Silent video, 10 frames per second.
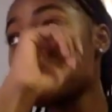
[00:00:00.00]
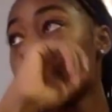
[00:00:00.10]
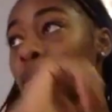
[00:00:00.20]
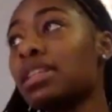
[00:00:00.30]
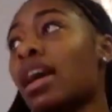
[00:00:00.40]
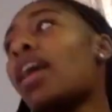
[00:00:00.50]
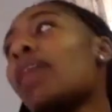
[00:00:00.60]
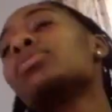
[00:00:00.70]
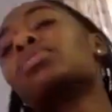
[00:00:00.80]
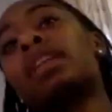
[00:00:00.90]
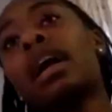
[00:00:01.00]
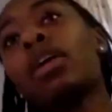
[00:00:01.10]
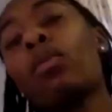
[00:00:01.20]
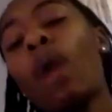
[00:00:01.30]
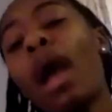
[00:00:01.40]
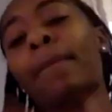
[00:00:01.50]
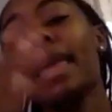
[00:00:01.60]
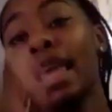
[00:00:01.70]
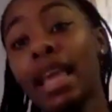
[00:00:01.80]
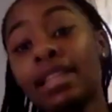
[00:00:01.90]
to be times when like I'm
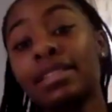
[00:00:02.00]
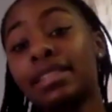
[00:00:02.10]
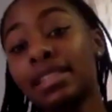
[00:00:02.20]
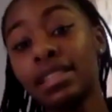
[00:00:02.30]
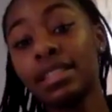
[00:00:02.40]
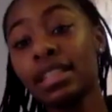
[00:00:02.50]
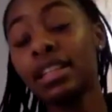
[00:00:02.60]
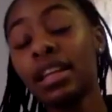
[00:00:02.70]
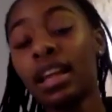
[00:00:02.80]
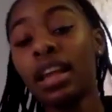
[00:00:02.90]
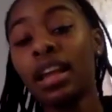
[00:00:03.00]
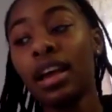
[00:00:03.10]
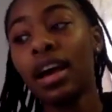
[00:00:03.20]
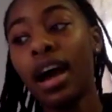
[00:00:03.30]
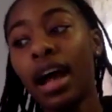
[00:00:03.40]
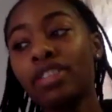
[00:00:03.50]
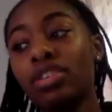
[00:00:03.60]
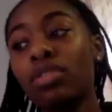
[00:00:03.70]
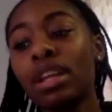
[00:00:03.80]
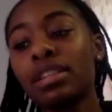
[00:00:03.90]
in season, I
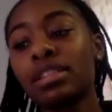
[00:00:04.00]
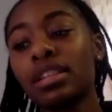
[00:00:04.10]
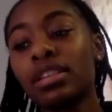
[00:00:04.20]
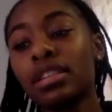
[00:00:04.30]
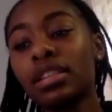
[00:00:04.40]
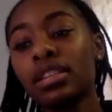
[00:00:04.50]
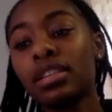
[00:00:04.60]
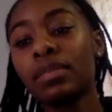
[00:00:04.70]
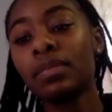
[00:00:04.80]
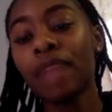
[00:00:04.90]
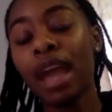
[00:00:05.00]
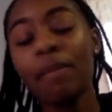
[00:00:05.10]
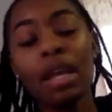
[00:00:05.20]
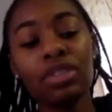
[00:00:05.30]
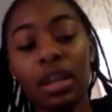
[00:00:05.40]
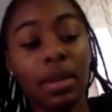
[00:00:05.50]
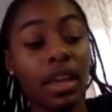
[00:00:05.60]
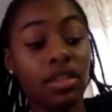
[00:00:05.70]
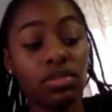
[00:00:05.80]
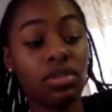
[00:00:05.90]
don't necessarily, I'm not trying to make
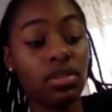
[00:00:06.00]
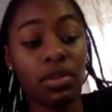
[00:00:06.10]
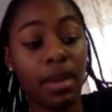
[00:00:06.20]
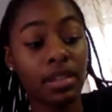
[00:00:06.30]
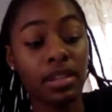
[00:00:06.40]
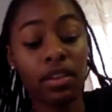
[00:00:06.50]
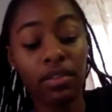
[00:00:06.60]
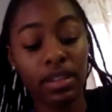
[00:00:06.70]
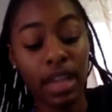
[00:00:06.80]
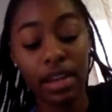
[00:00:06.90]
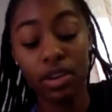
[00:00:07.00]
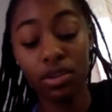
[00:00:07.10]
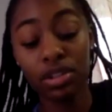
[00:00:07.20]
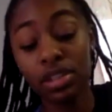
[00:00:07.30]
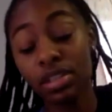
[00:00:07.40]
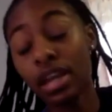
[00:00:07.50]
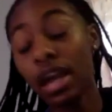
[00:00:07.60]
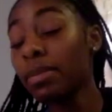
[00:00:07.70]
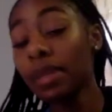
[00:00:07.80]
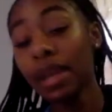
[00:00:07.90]
excuses for myself because I know this does not
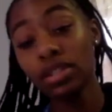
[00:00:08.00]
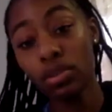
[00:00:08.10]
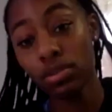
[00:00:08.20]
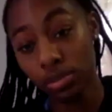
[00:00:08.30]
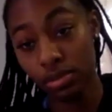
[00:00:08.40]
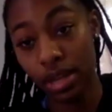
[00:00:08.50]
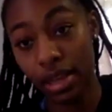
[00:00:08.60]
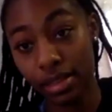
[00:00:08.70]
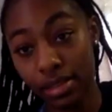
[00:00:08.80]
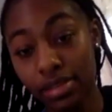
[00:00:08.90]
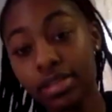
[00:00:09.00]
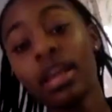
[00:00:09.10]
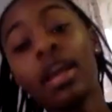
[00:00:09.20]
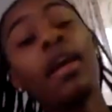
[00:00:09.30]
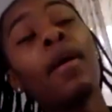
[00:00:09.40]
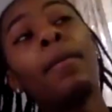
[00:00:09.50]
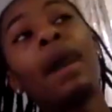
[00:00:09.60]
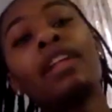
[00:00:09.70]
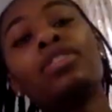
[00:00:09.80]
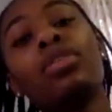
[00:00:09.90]
apply to all student athletes. But
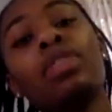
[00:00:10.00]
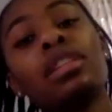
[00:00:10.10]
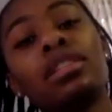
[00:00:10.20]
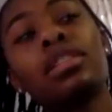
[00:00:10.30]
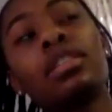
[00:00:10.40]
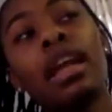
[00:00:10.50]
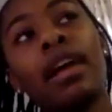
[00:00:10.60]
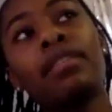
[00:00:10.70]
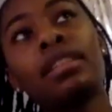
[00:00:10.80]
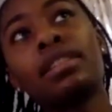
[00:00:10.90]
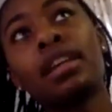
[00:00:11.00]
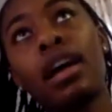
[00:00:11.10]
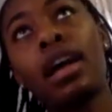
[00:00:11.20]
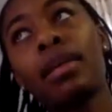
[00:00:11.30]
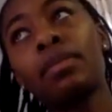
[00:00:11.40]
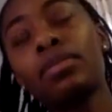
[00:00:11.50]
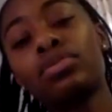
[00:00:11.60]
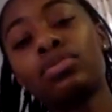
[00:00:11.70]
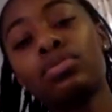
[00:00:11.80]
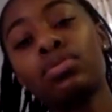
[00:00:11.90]
I don't necessarily have the time
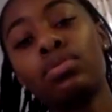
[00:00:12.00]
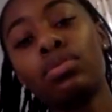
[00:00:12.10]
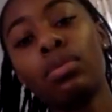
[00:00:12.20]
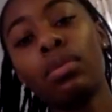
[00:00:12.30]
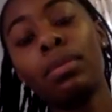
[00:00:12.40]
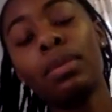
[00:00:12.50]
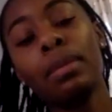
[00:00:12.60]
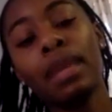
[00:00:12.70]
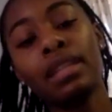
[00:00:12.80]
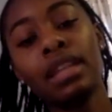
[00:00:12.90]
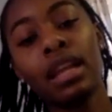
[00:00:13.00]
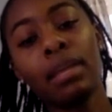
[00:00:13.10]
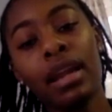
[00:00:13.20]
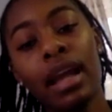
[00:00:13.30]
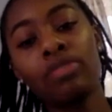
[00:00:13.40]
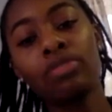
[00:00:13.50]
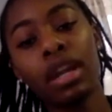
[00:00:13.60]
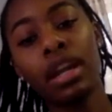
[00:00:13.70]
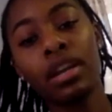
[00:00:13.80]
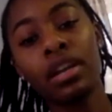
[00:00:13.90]
to be maintaining my natural
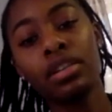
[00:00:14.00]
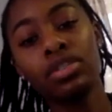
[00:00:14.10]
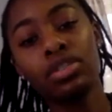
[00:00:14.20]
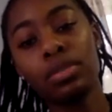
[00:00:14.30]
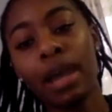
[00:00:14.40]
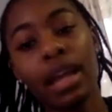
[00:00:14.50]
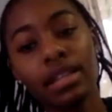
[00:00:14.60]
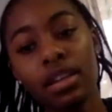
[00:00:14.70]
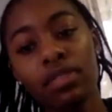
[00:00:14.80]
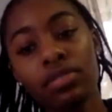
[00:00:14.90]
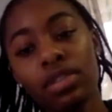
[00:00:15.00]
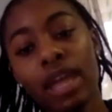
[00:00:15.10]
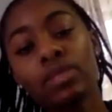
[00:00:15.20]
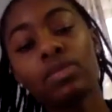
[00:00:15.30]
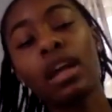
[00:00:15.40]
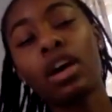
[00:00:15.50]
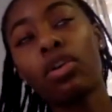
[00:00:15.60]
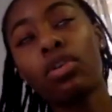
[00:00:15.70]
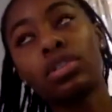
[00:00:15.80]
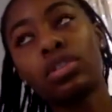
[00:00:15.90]
hair just by itself. So that's when I'll
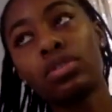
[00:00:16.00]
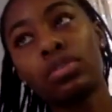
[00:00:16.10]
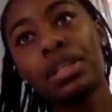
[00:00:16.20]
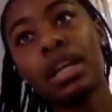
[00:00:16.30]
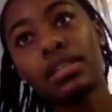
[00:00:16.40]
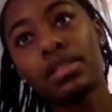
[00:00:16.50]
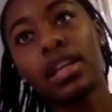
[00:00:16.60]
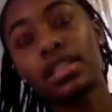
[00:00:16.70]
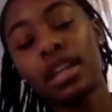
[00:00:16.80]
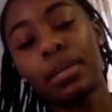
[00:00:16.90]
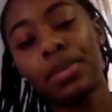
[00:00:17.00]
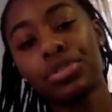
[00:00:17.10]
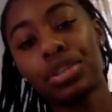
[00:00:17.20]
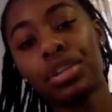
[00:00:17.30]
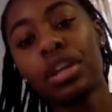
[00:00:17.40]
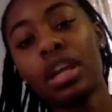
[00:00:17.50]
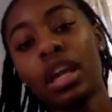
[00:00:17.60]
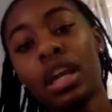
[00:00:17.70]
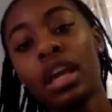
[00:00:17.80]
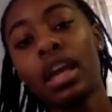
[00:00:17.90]
go to those protective styles that I mentioned
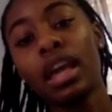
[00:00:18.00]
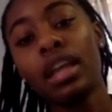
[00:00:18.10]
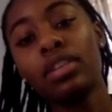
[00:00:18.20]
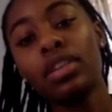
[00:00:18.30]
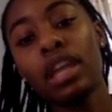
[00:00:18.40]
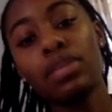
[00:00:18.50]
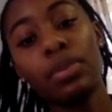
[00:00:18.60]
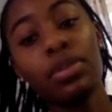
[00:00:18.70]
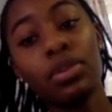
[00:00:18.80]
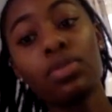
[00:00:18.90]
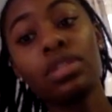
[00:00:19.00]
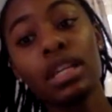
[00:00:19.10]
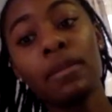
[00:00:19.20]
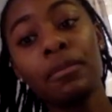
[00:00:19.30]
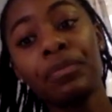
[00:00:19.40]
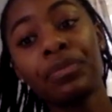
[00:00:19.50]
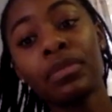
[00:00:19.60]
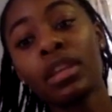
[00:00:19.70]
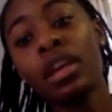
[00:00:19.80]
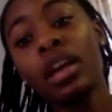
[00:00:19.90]
and put those in.
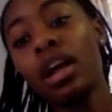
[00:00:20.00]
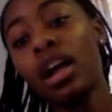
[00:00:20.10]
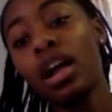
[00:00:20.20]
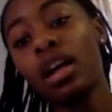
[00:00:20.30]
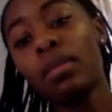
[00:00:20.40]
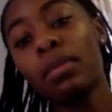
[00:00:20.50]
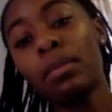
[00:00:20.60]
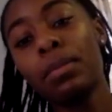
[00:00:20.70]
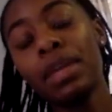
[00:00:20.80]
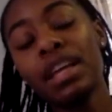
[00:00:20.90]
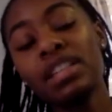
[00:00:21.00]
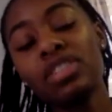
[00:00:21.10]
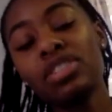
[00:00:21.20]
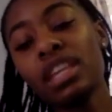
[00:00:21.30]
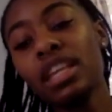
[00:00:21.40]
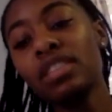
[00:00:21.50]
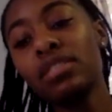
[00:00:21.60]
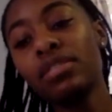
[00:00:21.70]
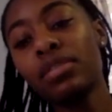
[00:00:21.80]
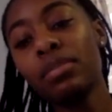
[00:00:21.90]
Because it's just easier
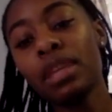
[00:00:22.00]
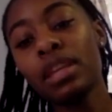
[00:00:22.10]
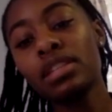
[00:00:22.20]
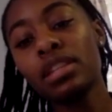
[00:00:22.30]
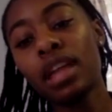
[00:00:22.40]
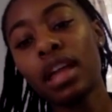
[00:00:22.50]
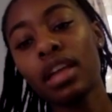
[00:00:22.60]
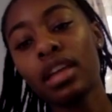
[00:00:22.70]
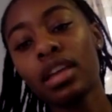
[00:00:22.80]
for me to like